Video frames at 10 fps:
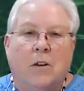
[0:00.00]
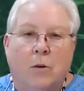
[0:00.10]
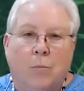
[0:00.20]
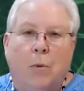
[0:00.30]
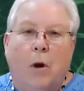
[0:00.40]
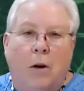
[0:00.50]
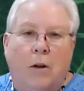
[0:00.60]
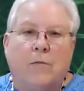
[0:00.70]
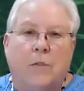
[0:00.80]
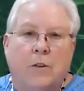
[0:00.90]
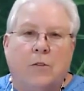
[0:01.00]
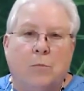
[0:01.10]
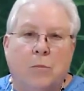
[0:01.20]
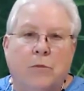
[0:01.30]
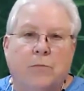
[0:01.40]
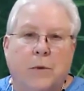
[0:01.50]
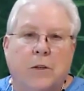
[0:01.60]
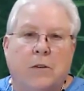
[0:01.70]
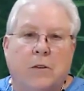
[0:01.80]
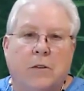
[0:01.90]
you're part of this
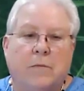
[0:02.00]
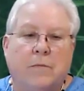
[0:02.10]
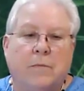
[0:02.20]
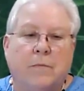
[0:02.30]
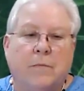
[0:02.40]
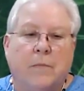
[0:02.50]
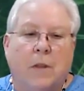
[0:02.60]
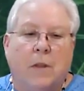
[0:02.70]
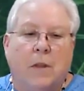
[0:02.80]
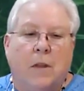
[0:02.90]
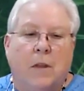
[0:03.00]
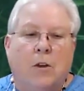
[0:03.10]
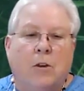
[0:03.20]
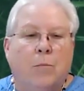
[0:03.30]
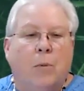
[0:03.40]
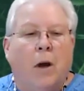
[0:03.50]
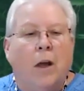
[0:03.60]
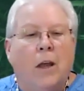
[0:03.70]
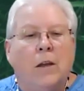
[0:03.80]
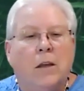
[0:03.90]
movement. You're
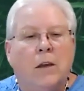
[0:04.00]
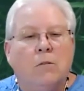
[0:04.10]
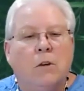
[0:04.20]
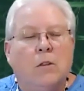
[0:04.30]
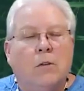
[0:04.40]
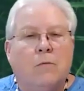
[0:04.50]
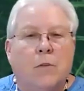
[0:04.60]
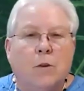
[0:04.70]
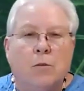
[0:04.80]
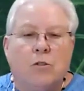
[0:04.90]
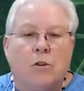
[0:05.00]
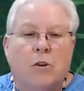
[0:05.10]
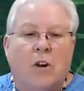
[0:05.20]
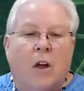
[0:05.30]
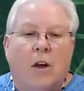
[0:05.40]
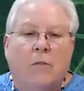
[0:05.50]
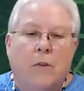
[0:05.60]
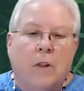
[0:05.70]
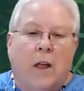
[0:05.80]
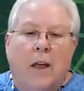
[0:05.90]
pioneering the future
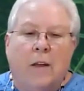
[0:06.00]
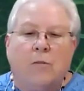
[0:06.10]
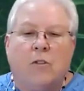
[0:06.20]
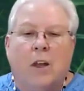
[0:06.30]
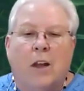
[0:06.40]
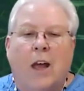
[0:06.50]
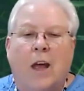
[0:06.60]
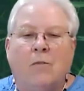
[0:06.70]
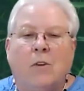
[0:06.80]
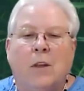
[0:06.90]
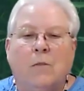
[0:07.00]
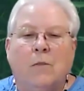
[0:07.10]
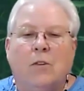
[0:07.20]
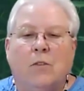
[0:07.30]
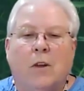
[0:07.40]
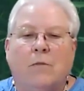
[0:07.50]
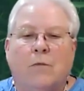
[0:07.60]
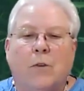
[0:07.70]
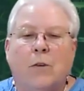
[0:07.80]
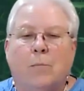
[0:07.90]
for lives that haven't even set
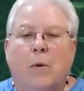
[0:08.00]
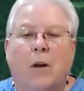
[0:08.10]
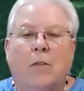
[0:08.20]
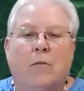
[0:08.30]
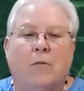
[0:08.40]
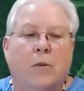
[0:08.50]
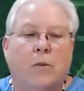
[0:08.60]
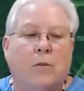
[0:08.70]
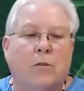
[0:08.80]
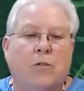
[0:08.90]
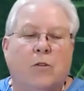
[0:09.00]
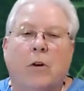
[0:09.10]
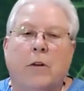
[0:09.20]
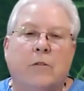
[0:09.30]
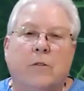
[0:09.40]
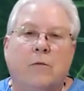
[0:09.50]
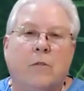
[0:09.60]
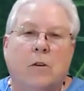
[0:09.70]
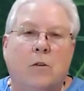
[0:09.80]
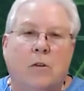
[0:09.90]
foot upon the fertile soils of
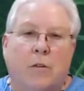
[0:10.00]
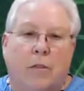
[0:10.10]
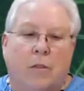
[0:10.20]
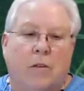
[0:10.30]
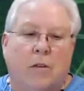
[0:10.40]
the earth.